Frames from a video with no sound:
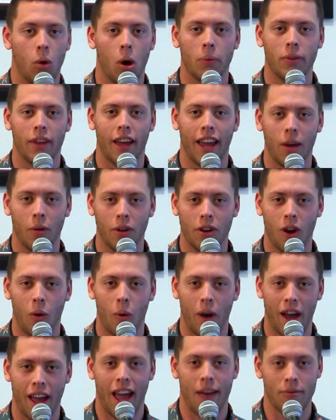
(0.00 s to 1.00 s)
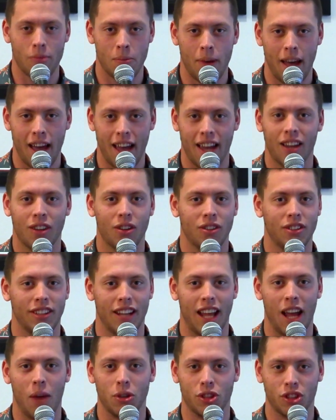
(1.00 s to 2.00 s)
Welcome to Ain't No Way MMA.
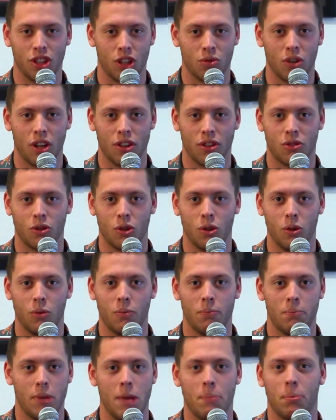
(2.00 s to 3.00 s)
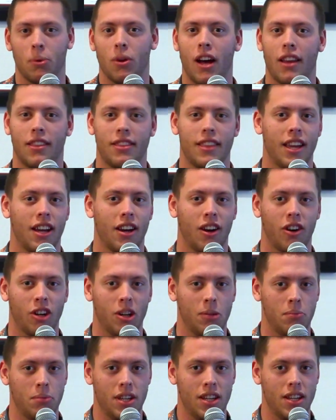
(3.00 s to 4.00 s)
Today we're just going to run through people I think are going
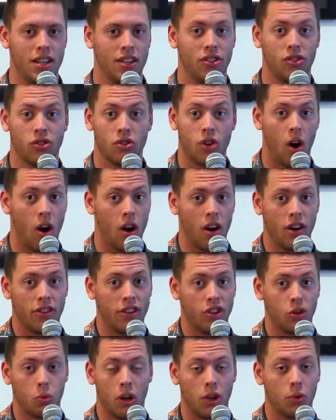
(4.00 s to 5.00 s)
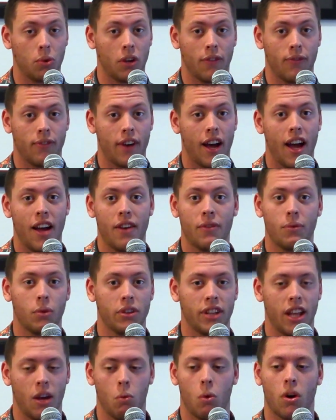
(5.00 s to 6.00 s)
to be stars in 2025
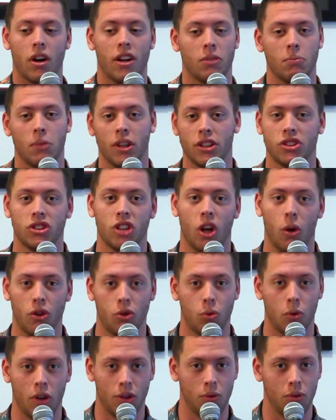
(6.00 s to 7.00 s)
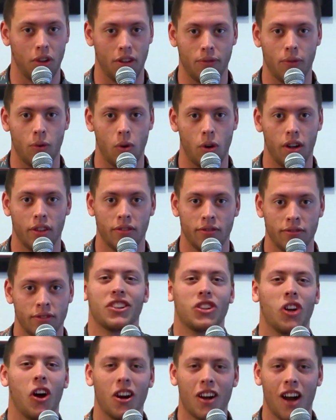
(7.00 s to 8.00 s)
when they weren't as much so in 2024.
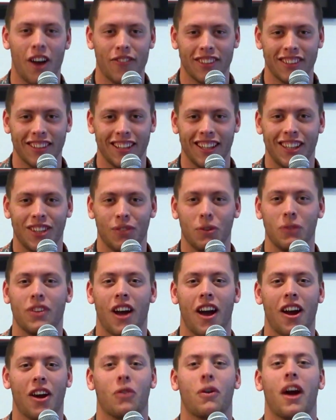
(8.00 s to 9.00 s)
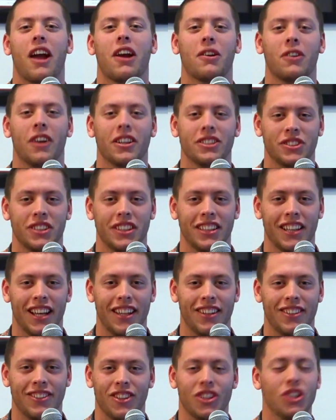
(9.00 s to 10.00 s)
Starting off the list, we've got Gregory
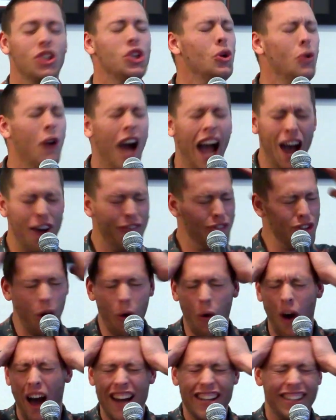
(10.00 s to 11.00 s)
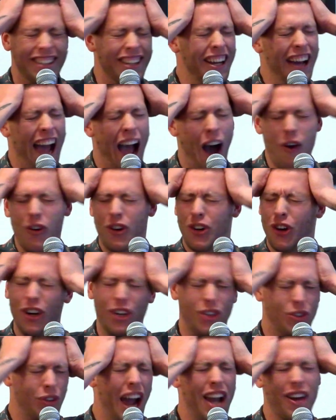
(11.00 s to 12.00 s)
Rodrigues. You have no idea how
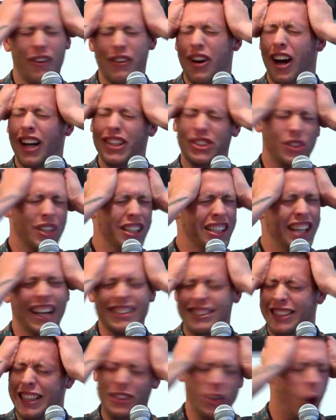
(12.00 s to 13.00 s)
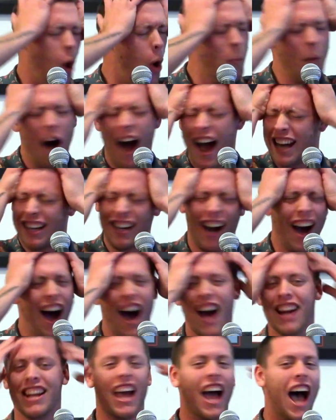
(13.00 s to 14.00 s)
good Gregory Rodrigues is. Oh my
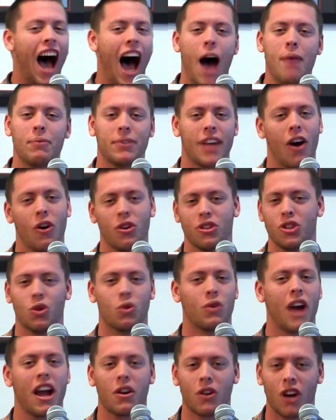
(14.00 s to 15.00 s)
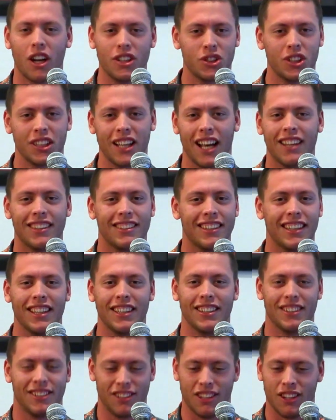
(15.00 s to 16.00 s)
God. I'm telling you, Gregory Rodrigues
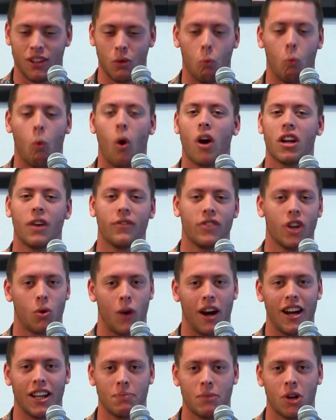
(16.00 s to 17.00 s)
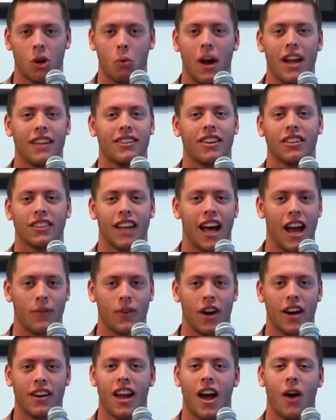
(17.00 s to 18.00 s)
is one of the greatest middleweights alive
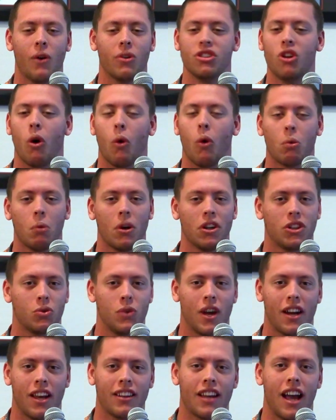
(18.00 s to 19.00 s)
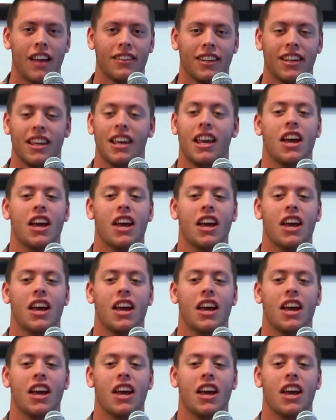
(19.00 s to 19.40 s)
right now. No one wants to recognize it.